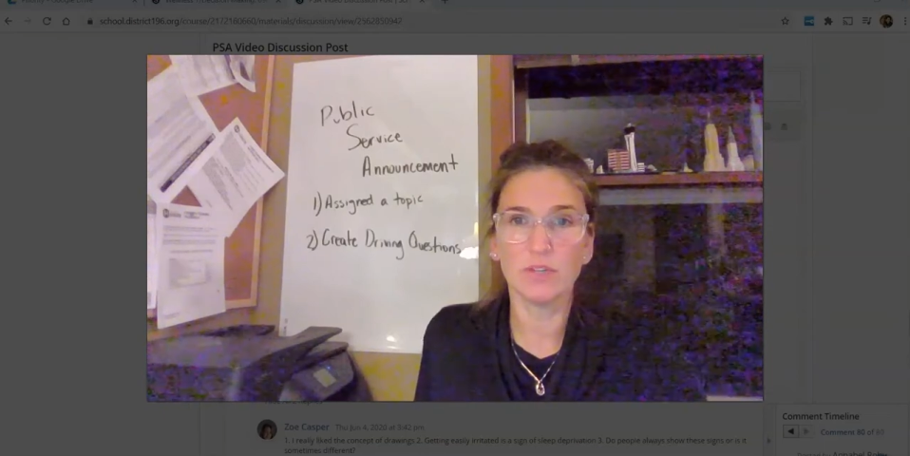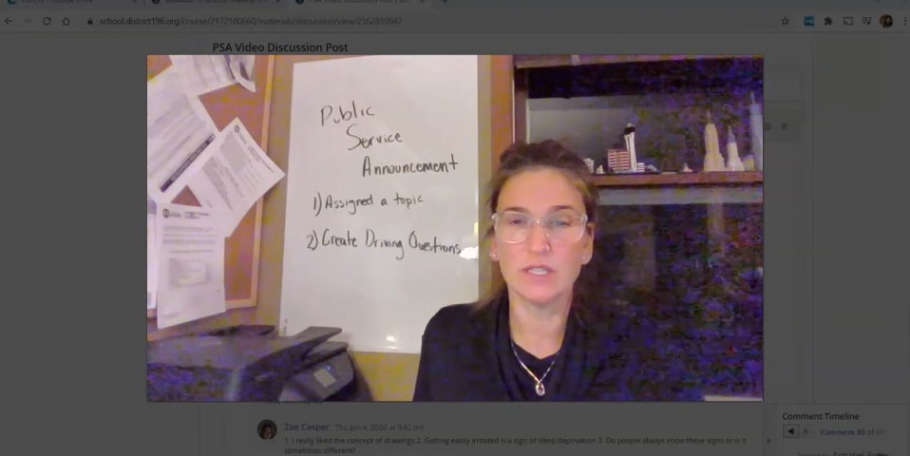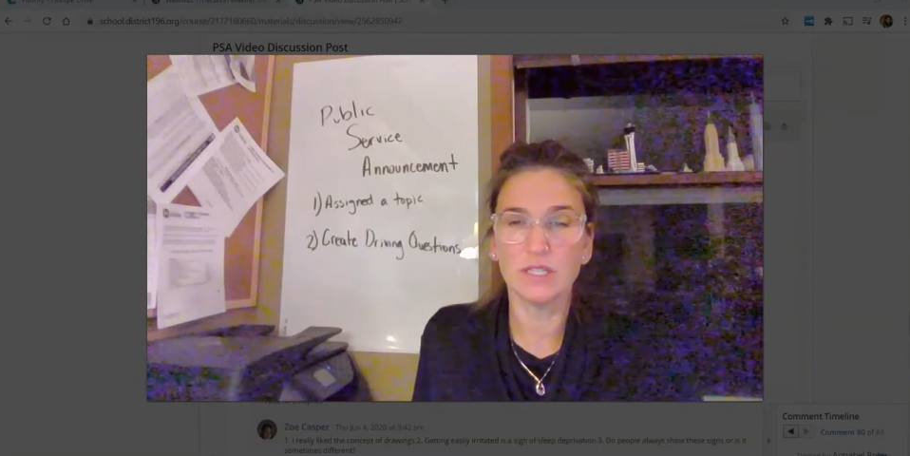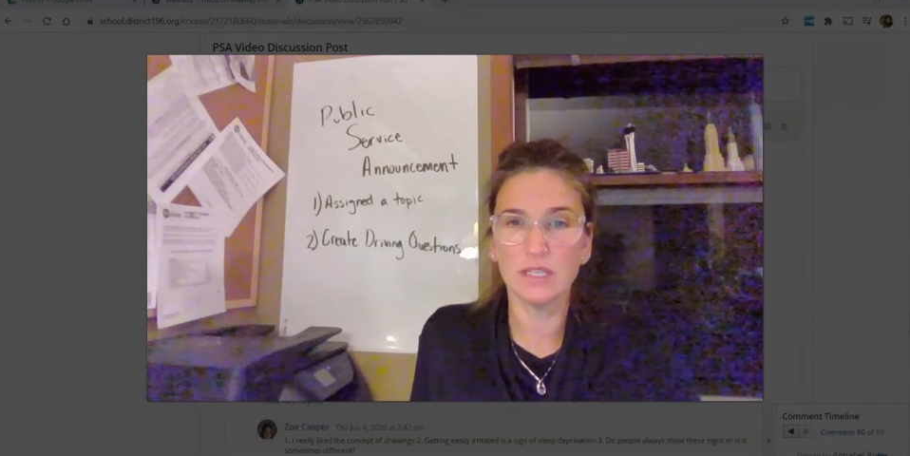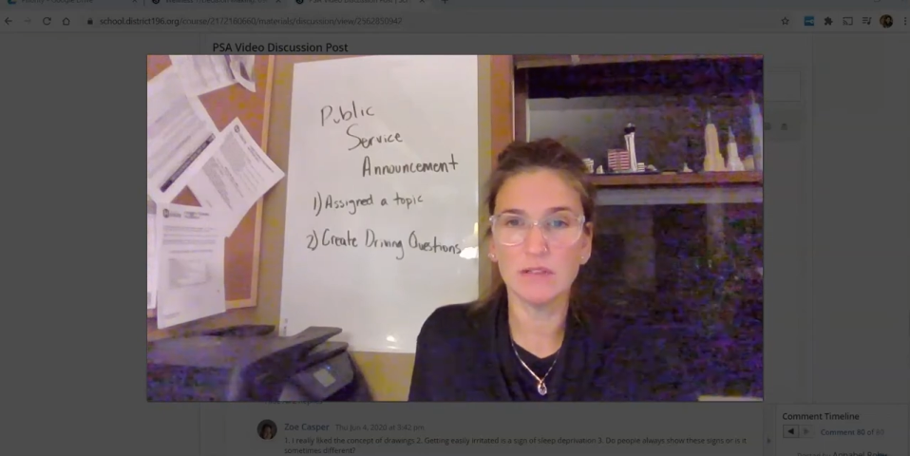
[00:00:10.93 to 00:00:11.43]

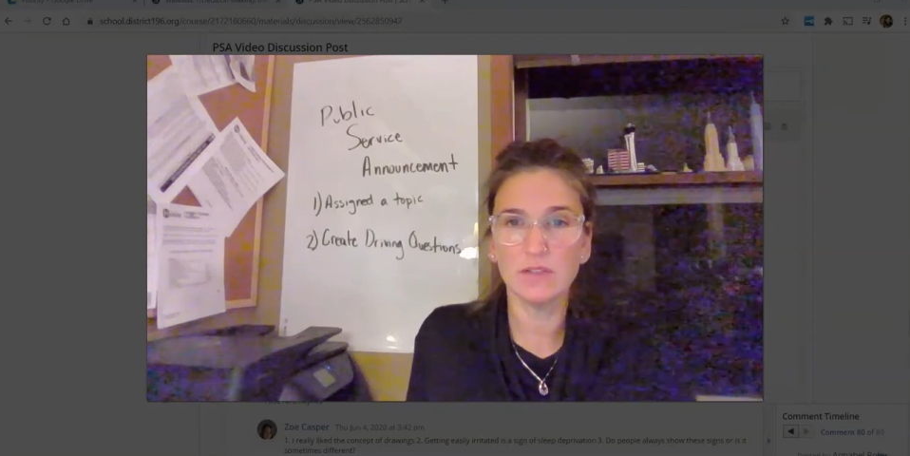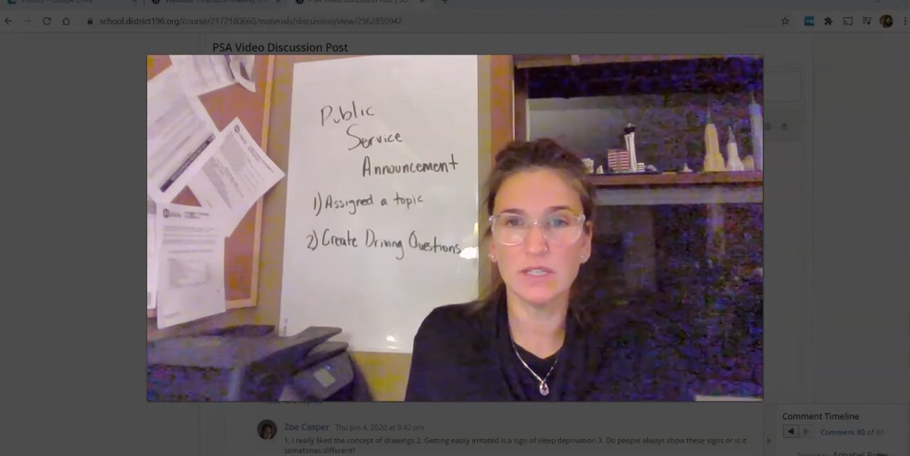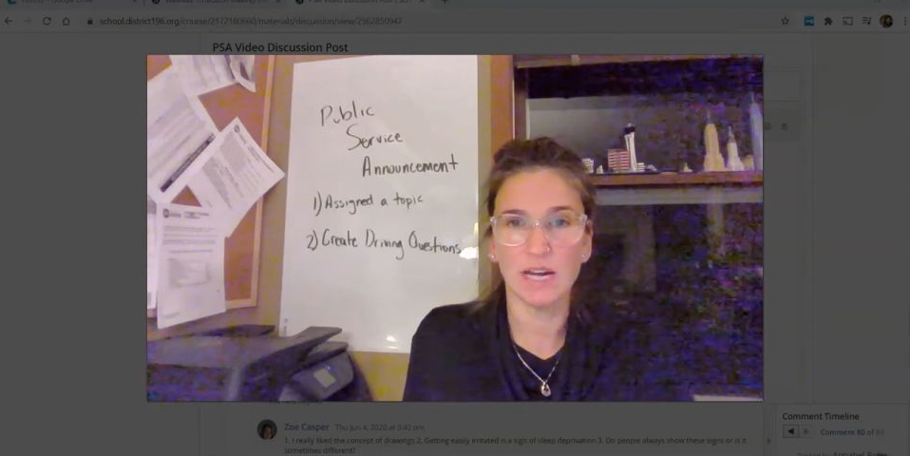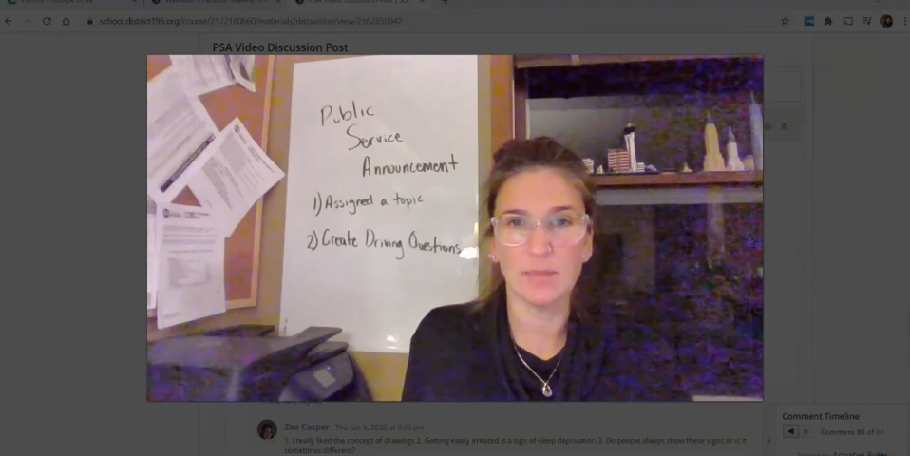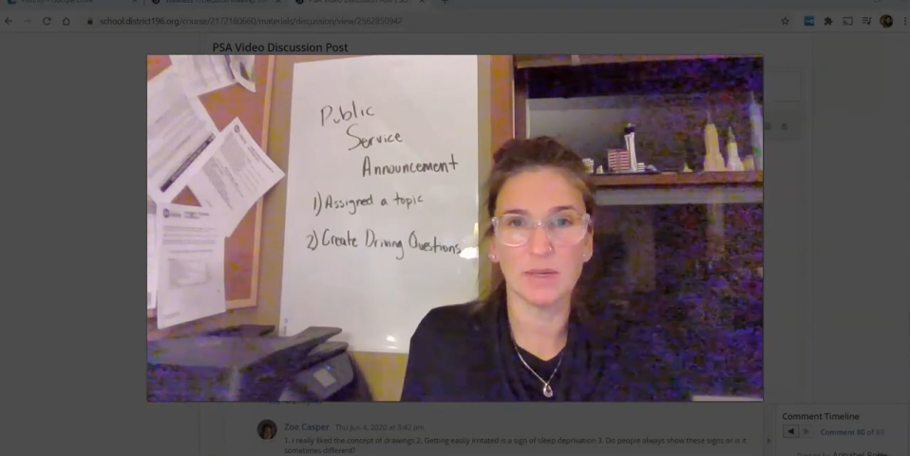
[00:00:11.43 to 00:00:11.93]
receive a
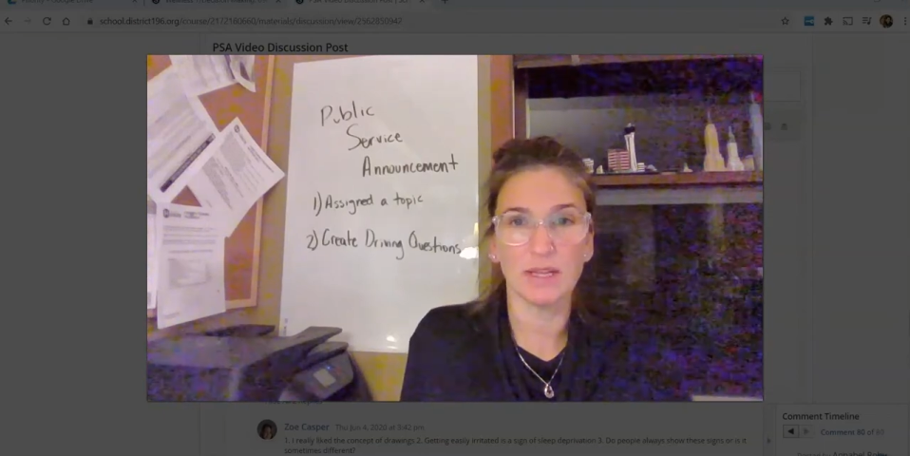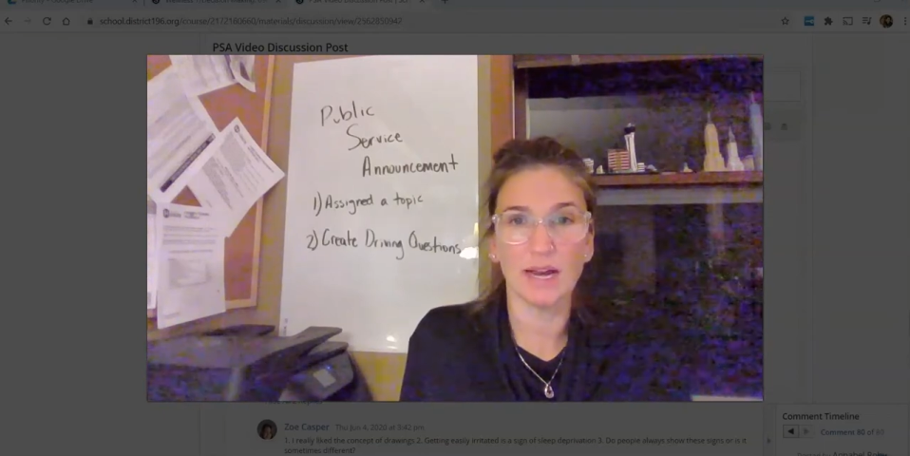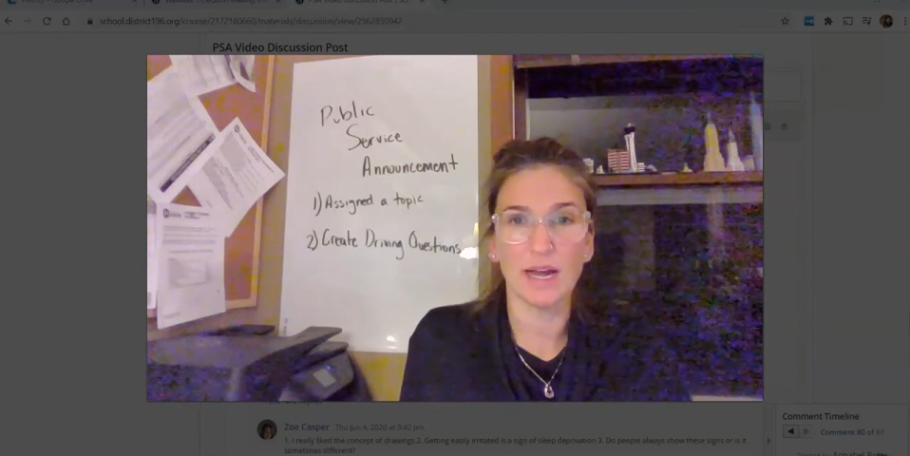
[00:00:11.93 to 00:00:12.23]
topic that